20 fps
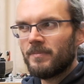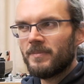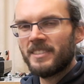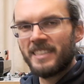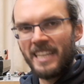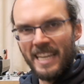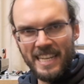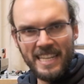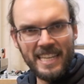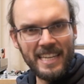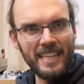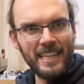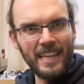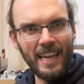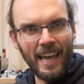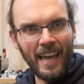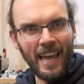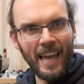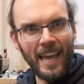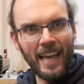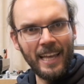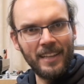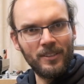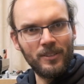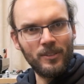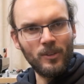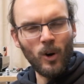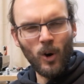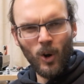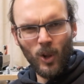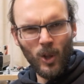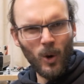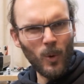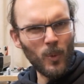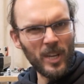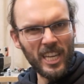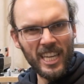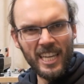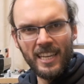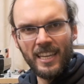tinny and
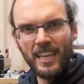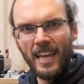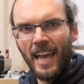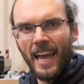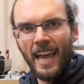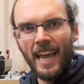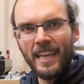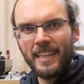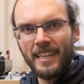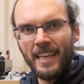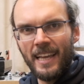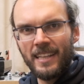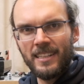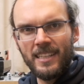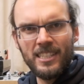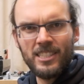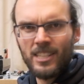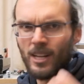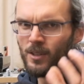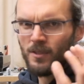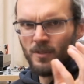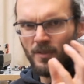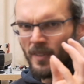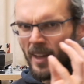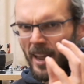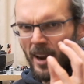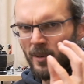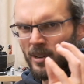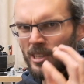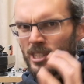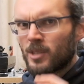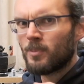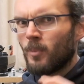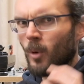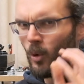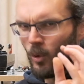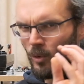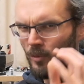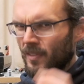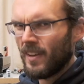hollowy, and it sounds very
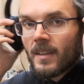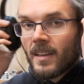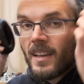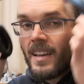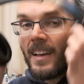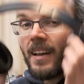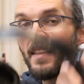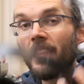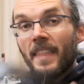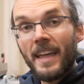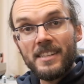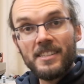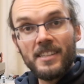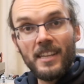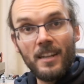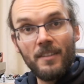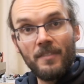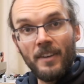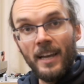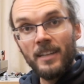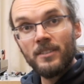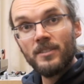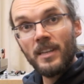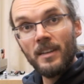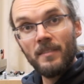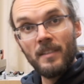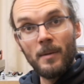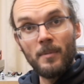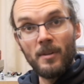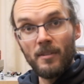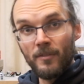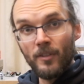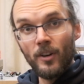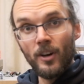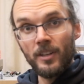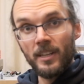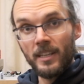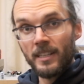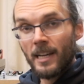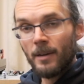small, very small. That said, if I had to give them a
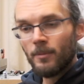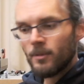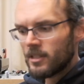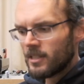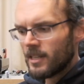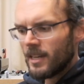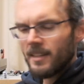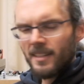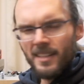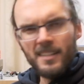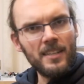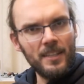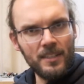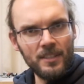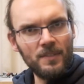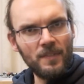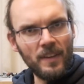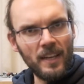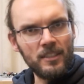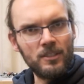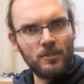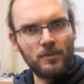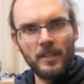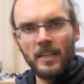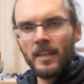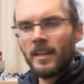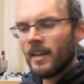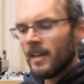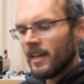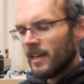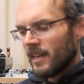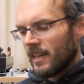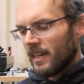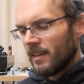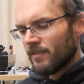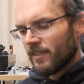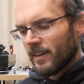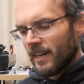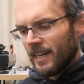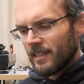verdict, I would say they're satisfactory.
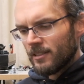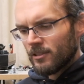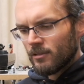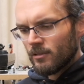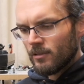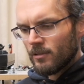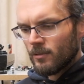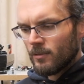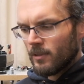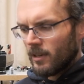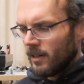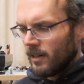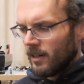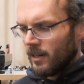If I had to